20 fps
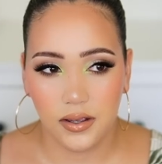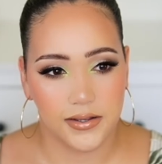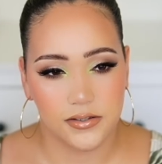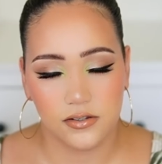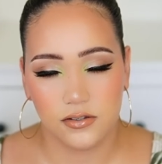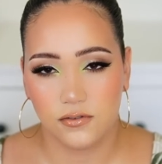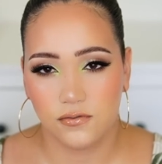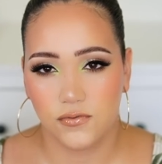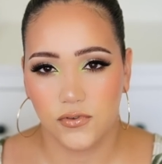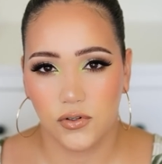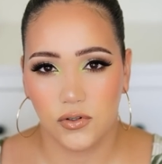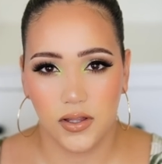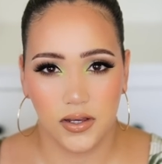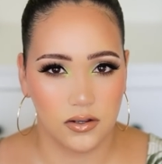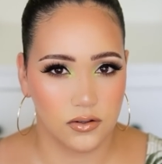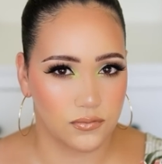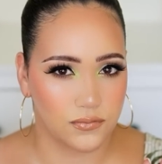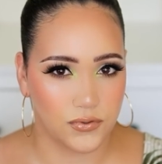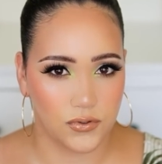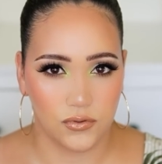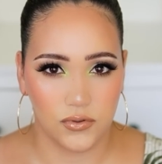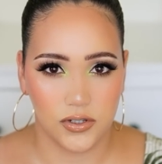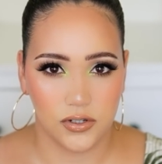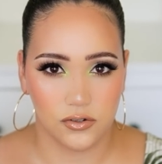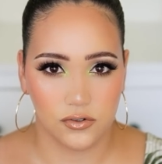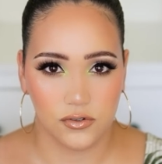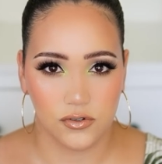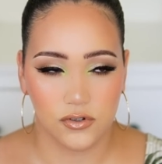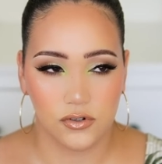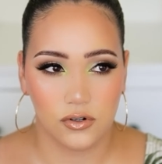I just feel like a few
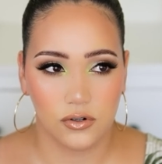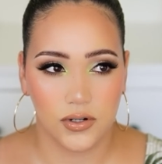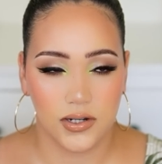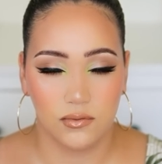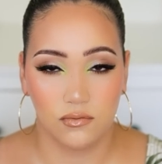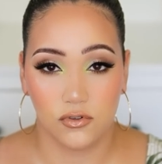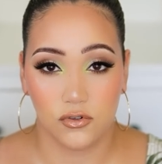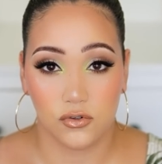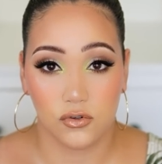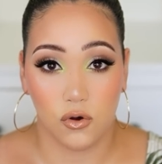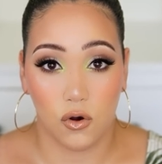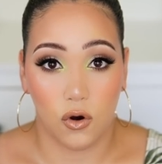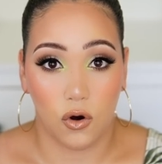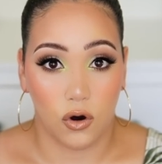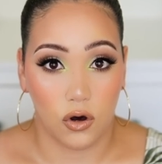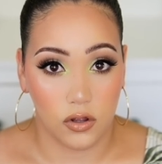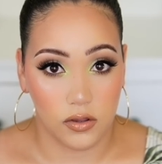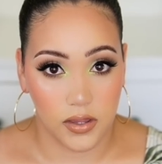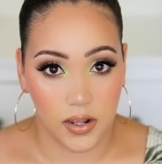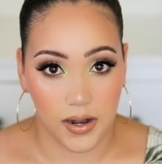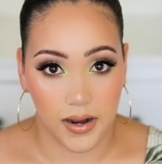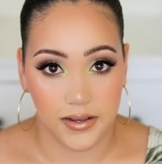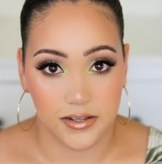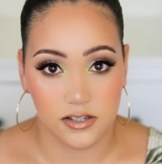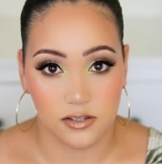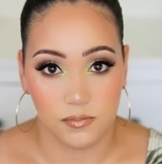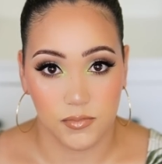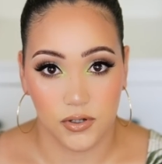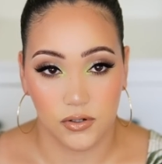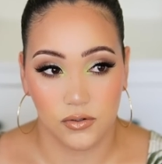years ago, it was all that I
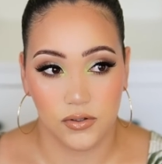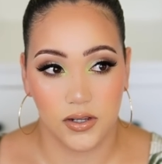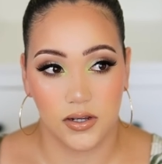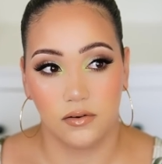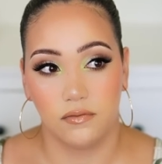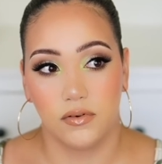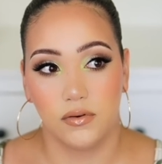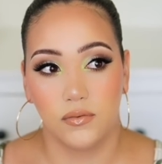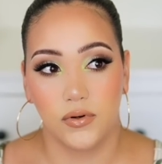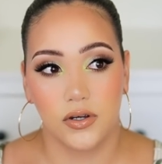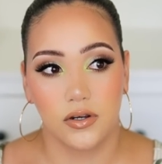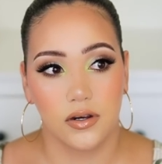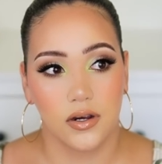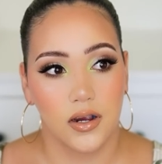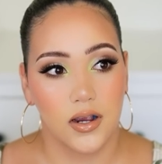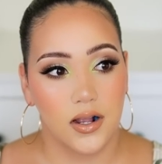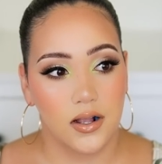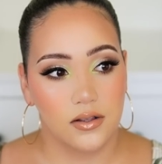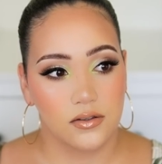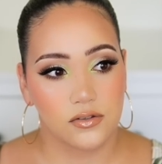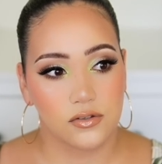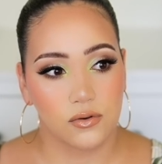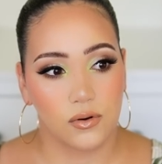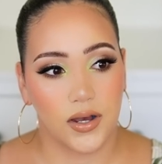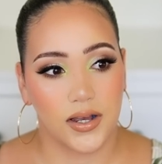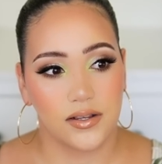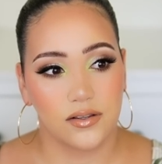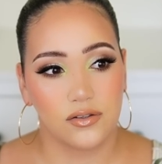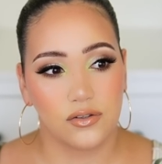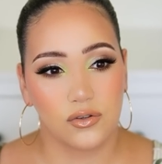smelled everywhere. So
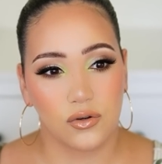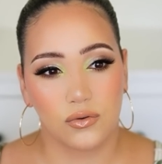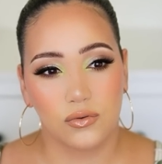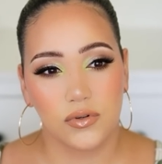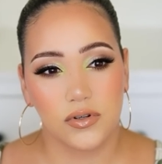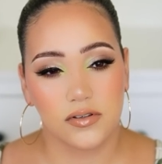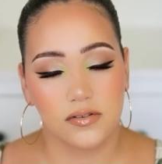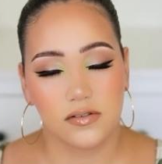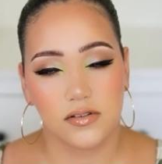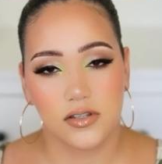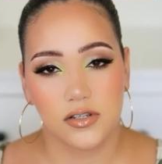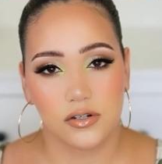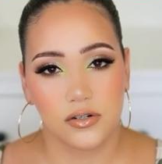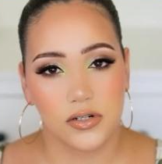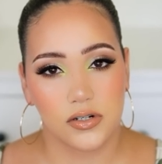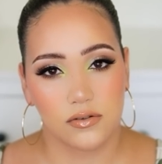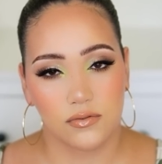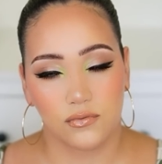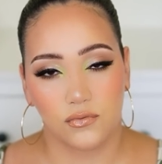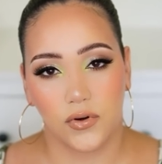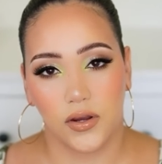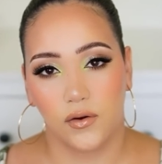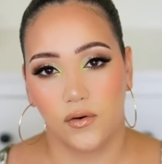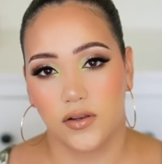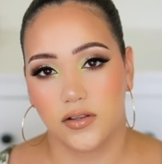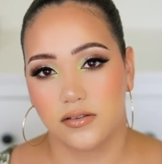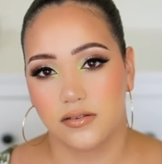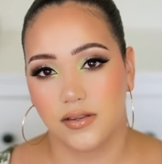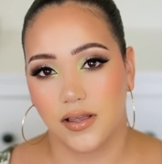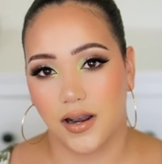I don't consider it a
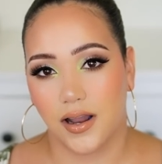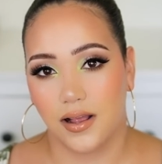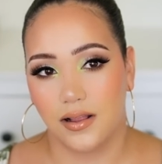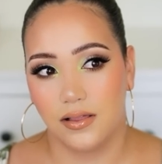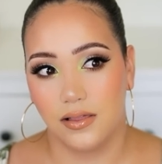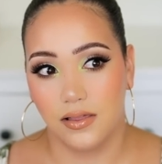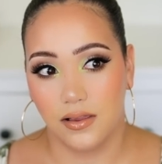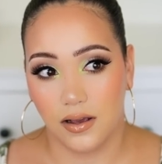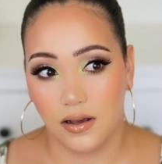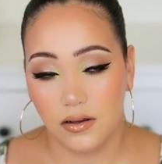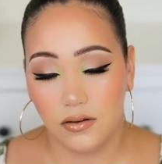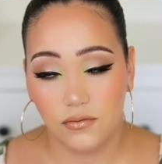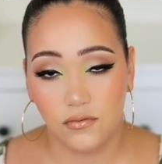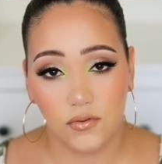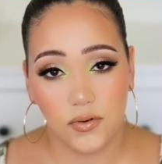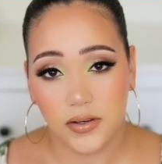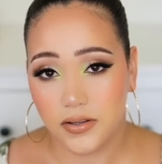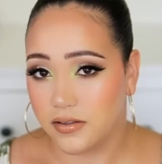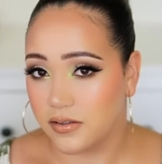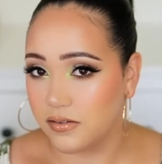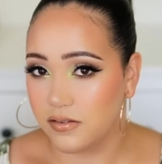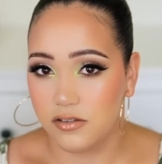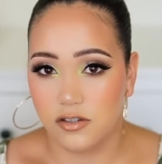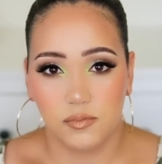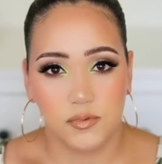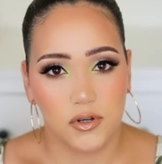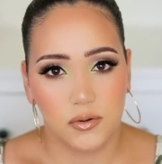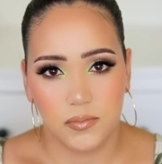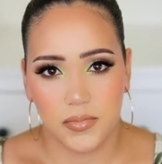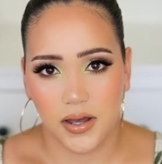fragrance that I love. It doesn't
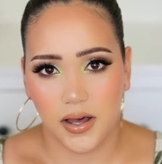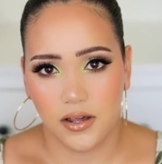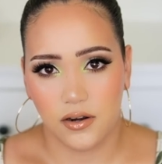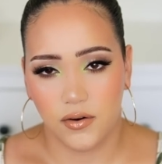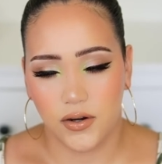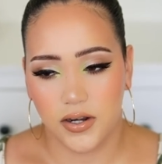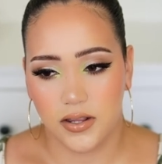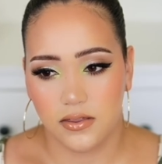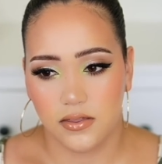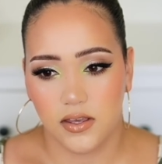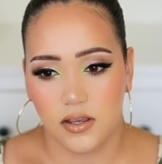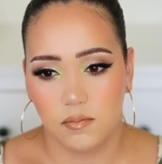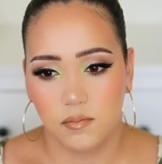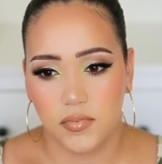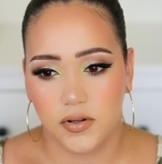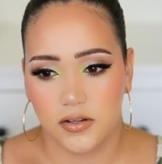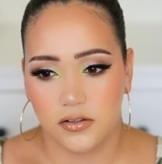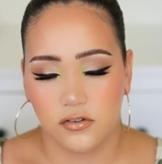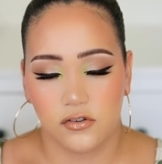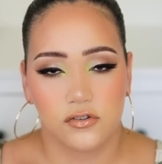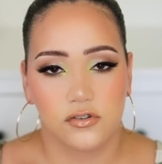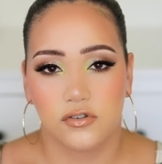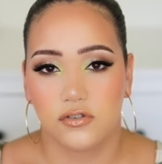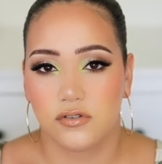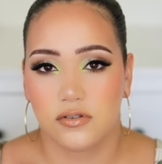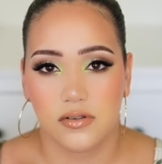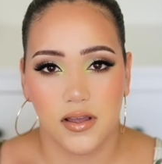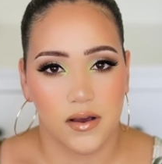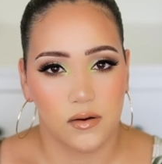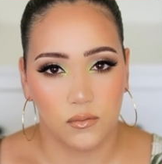smell bad or anything, but it's
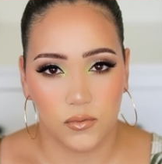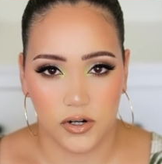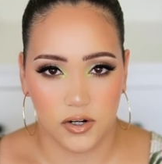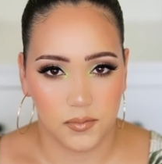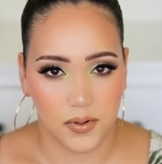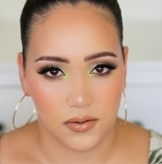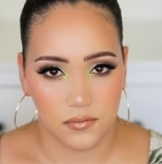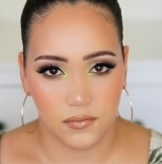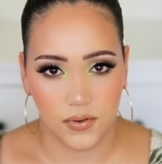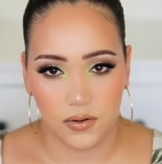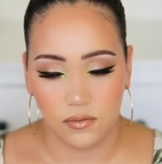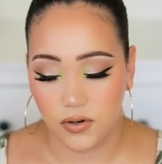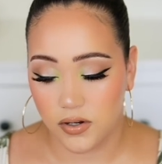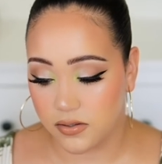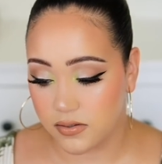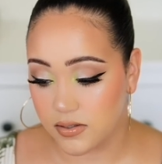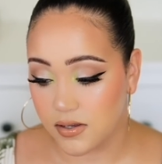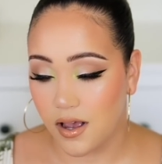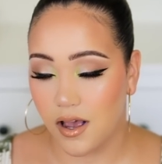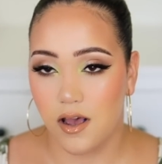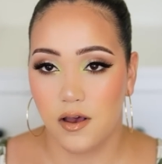just not one of my favorites.